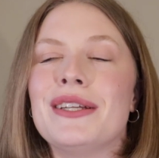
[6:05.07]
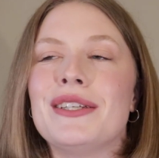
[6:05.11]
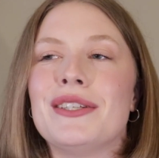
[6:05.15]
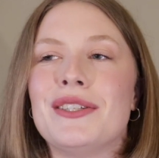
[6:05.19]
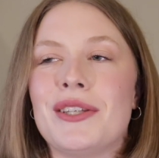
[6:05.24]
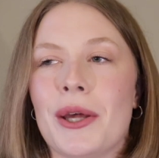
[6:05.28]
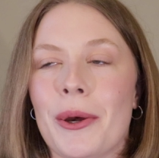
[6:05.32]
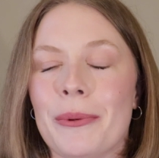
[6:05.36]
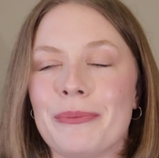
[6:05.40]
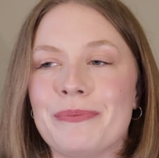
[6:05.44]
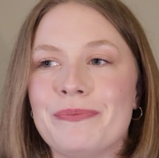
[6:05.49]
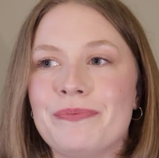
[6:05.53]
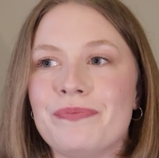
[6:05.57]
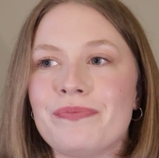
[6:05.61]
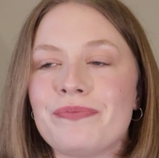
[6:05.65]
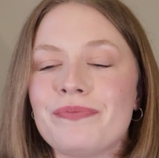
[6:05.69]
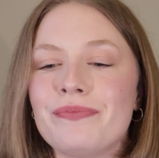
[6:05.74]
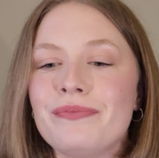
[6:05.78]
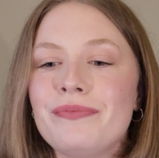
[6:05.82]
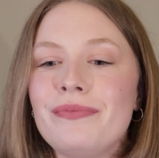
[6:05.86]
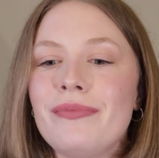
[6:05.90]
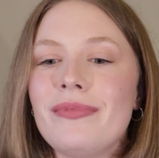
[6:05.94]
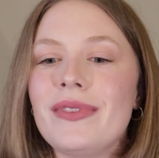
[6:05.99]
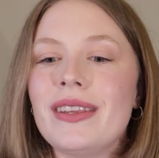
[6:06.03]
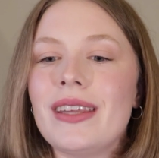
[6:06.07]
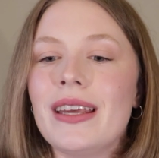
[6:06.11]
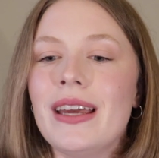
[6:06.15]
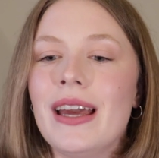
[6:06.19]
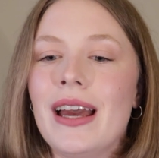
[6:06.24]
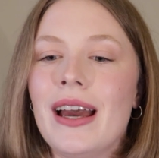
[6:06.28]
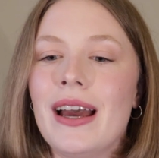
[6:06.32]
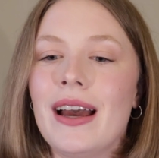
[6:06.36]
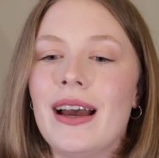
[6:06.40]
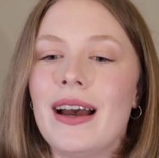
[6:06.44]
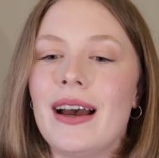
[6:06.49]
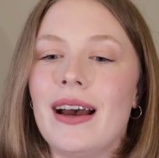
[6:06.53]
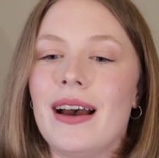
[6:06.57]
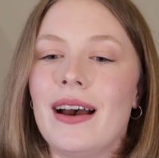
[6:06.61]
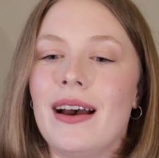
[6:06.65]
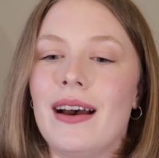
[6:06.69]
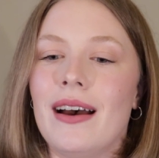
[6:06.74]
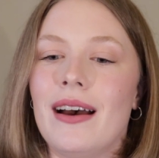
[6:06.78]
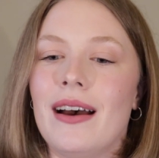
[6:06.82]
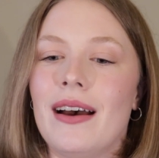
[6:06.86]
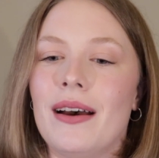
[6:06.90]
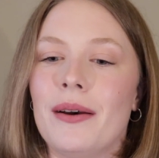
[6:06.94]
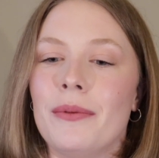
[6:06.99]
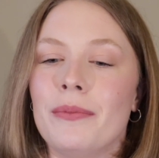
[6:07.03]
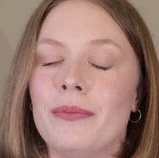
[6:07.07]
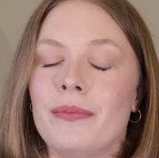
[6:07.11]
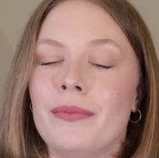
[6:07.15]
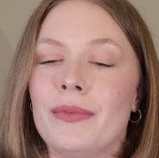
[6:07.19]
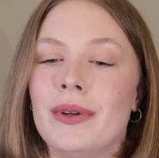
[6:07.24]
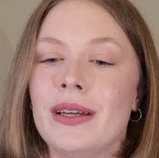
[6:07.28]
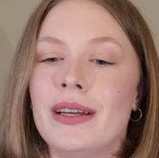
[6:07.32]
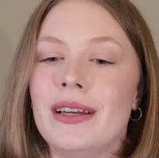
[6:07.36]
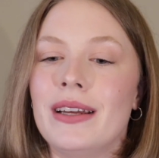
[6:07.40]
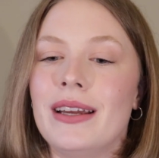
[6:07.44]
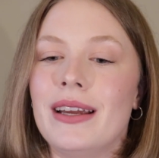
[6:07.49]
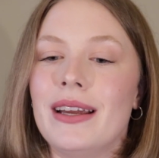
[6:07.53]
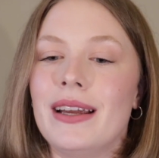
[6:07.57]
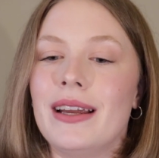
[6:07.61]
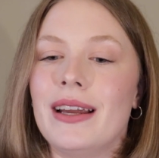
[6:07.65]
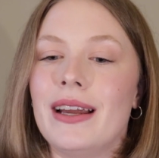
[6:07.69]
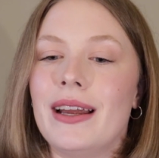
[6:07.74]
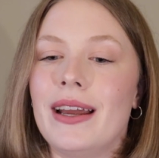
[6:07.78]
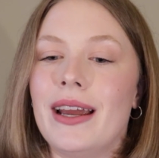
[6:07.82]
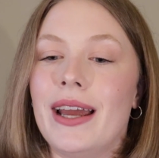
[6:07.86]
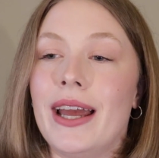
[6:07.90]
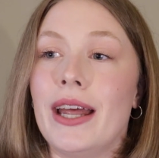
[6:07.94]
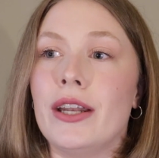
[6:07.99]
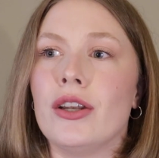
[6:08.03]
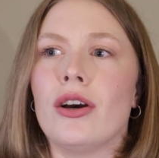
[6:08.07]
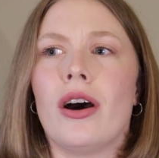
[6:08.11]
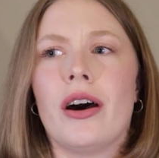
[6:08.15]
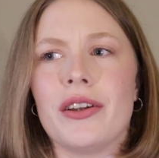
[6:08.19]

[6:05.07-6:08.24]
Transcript: So and